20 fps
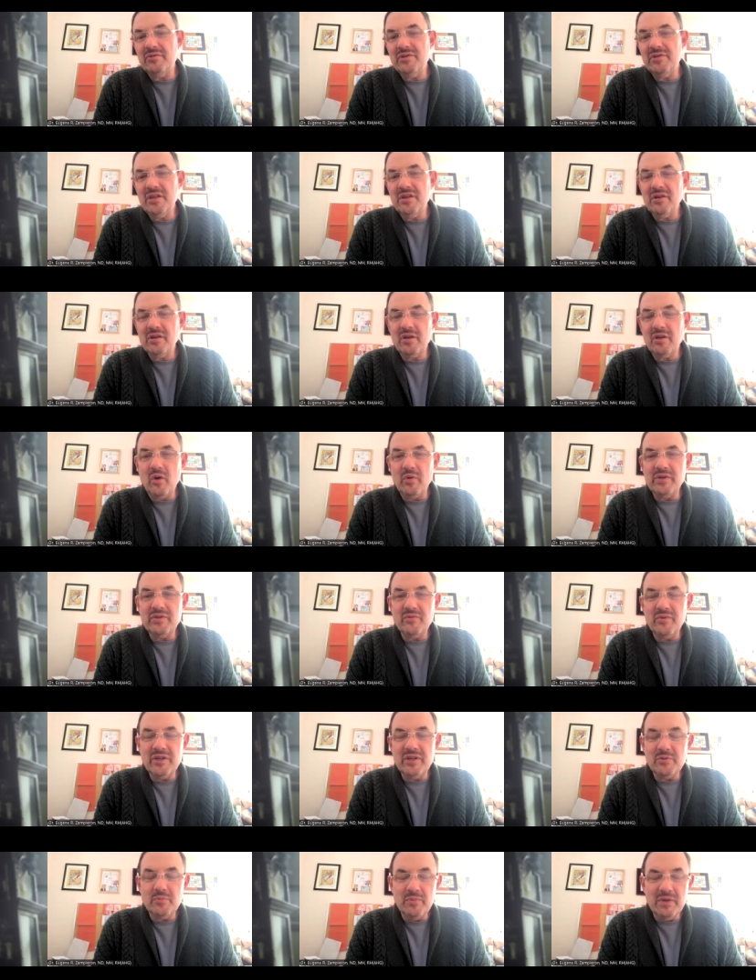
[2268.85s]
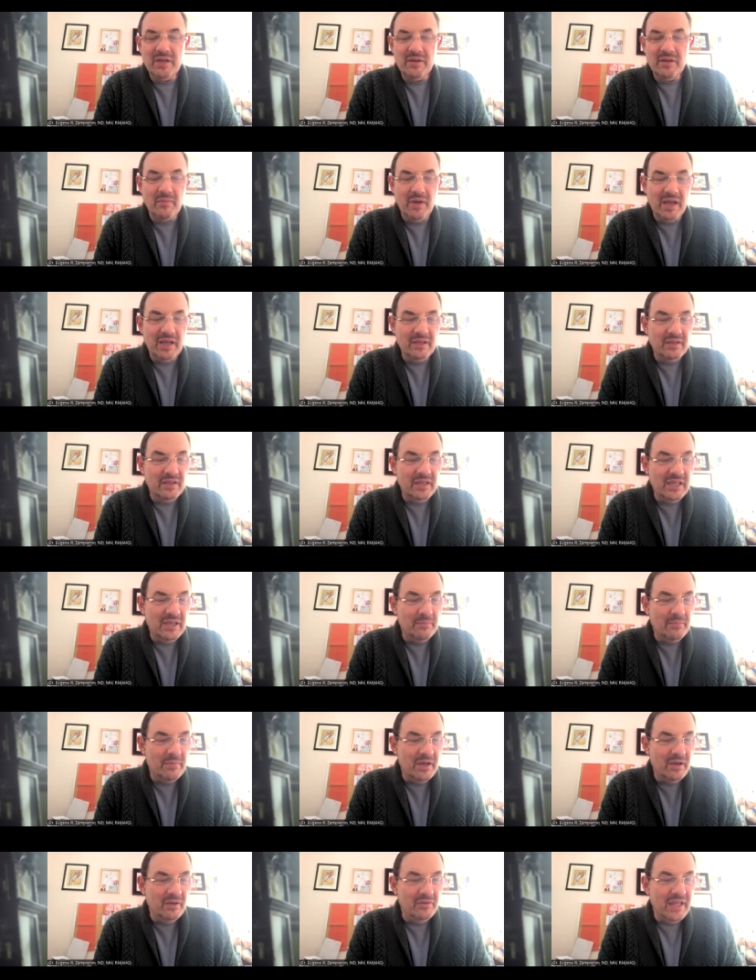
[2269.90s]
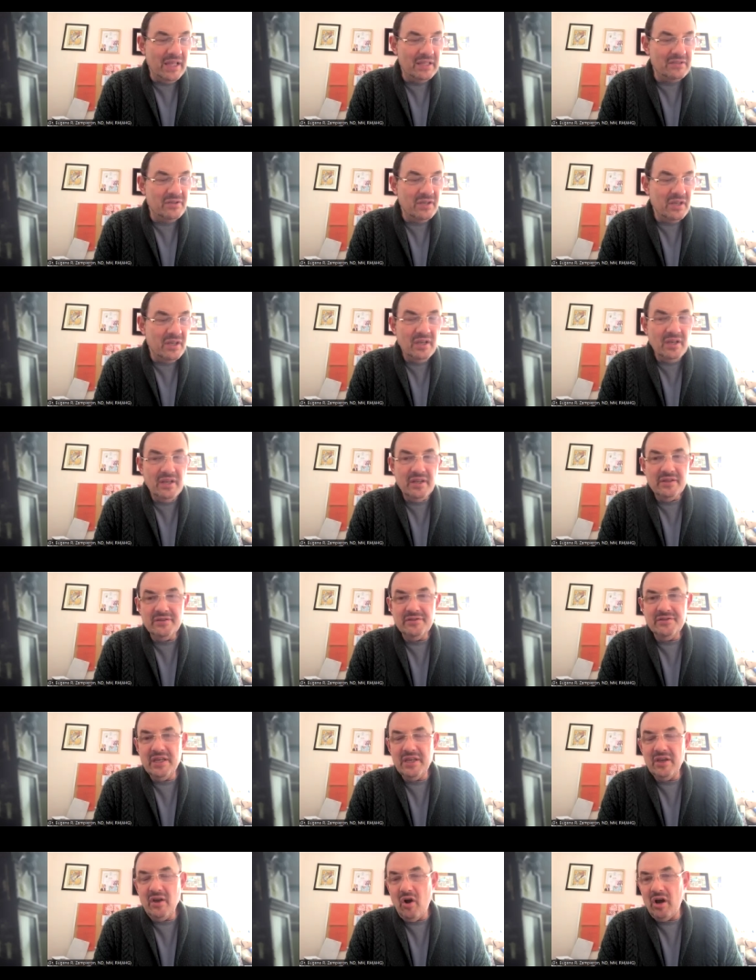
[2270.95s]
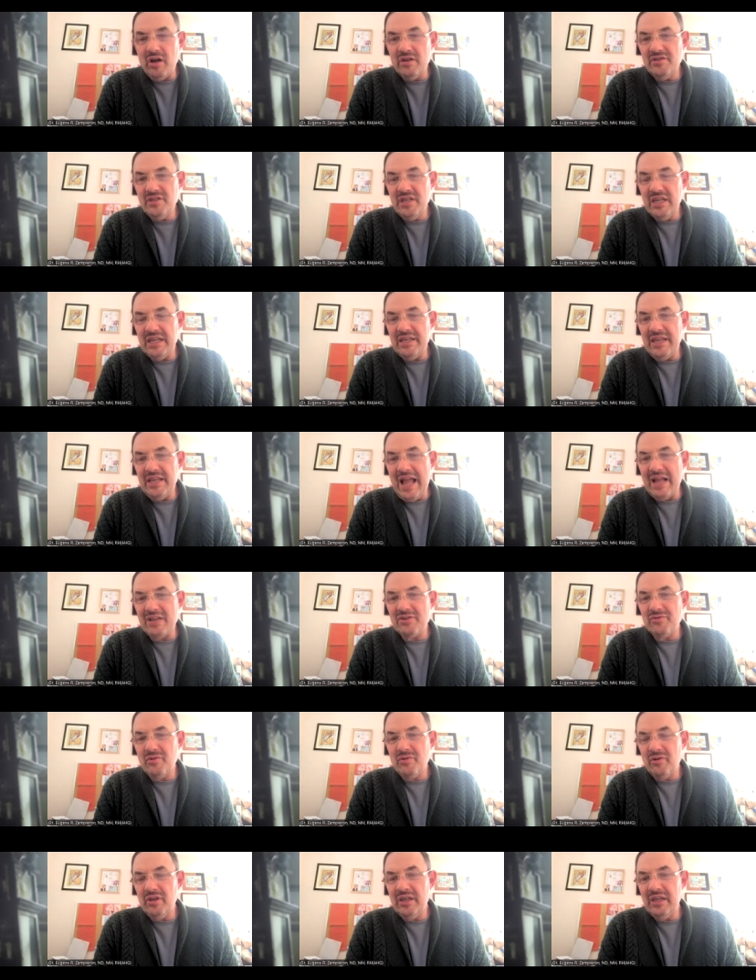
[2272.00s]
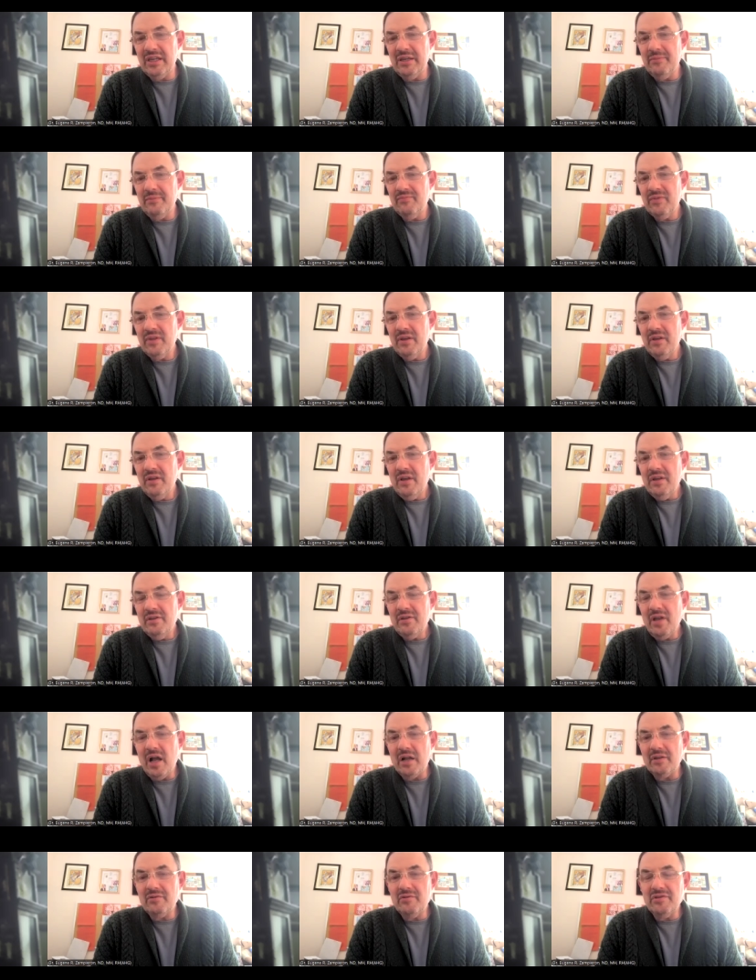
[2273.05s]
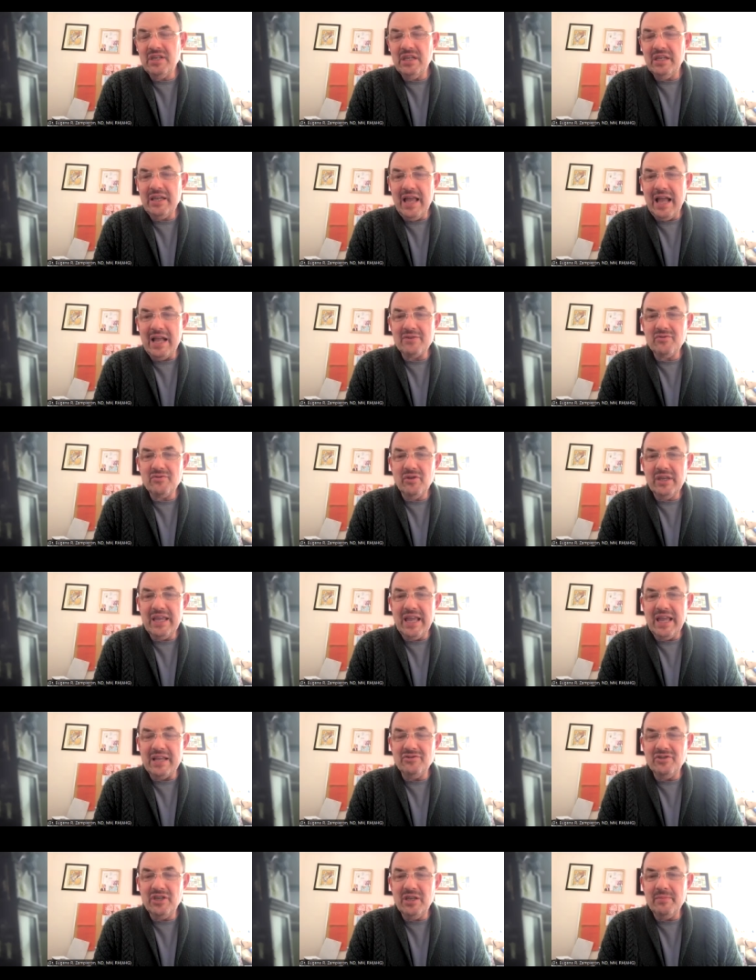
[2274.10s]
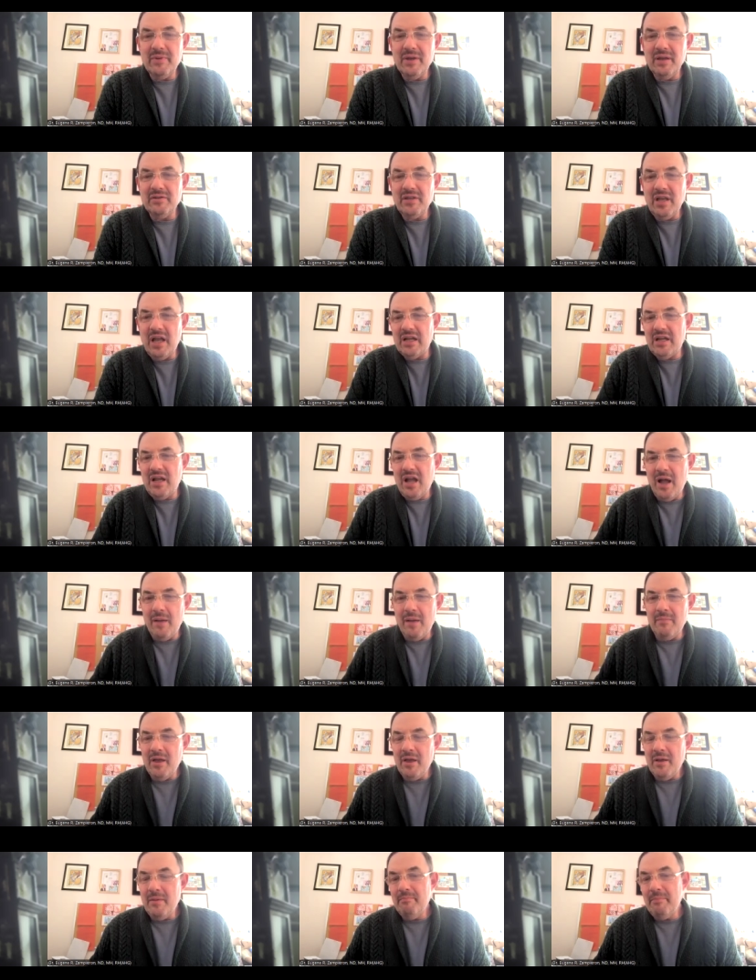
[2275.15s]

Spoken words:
Z. You can always reach me at my email. That's drznaturally, drznaturally at gmail.com.